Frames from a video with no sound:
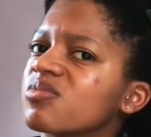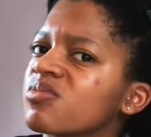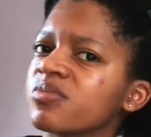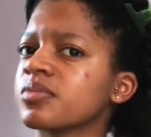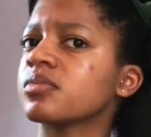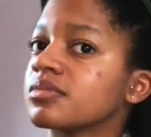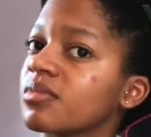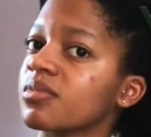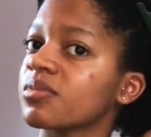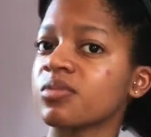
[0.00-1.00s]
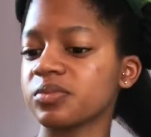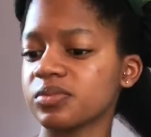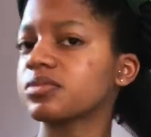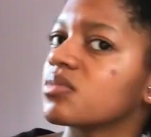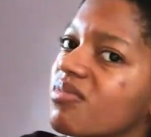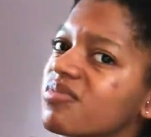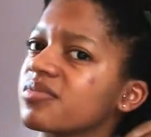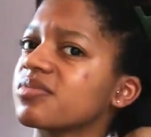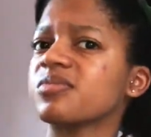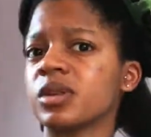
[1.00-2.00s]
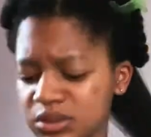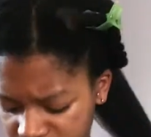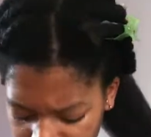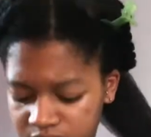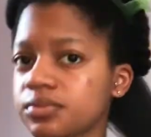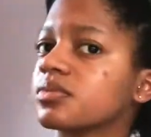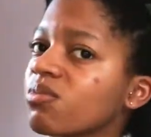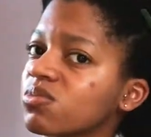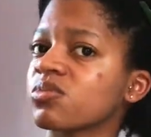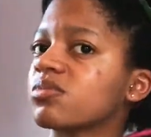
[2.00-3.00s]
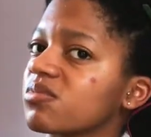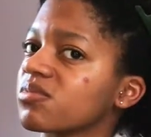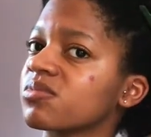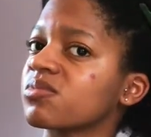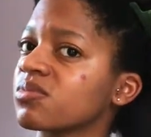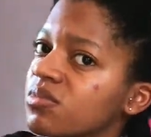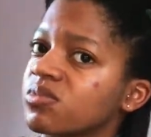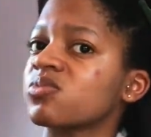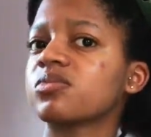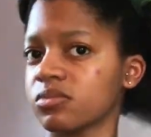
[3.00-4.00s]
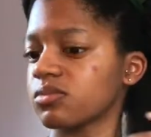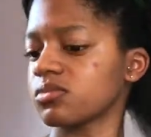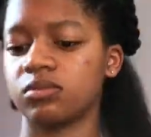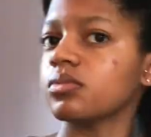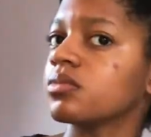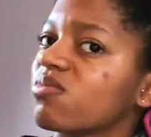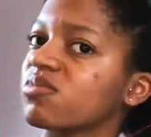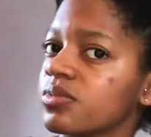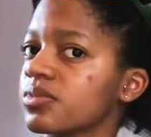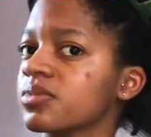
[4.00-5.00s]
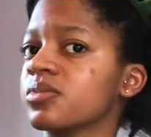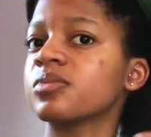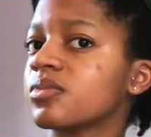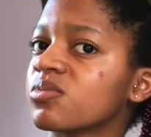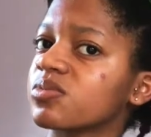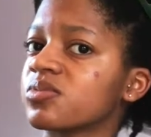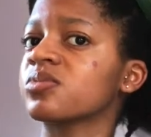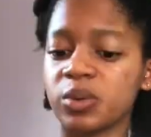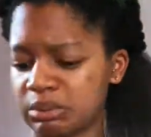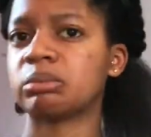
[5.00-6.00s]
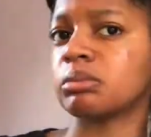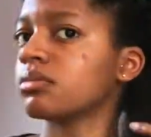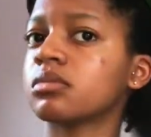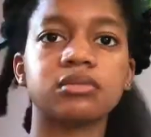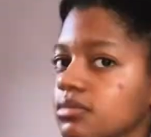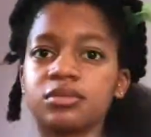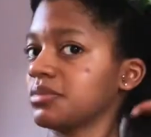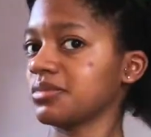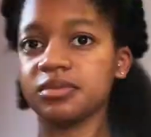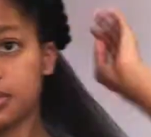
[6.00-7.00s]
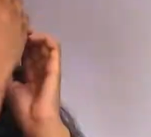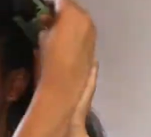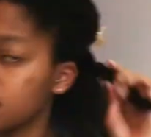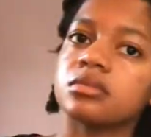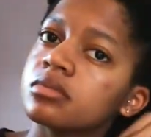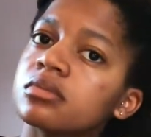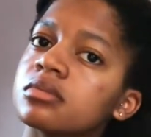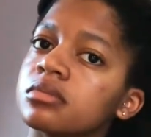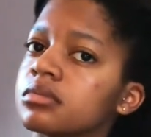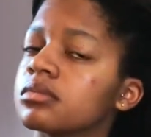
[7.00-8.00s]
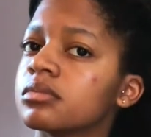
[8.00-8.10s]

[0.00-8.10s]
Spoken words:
So I decided to start off with low heat and then go up to high heat for the remainder of the video.